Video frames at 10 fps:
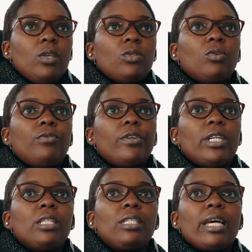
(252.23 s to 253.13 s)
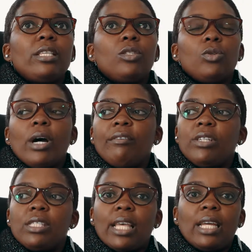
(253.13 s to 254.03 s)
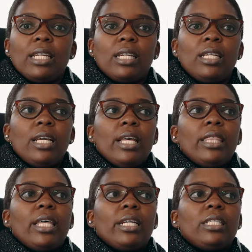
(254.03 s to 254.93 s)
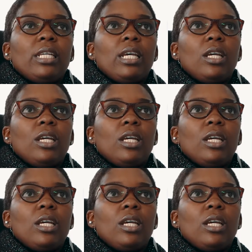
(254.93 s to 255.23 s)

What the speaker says: So for instance, you have decided that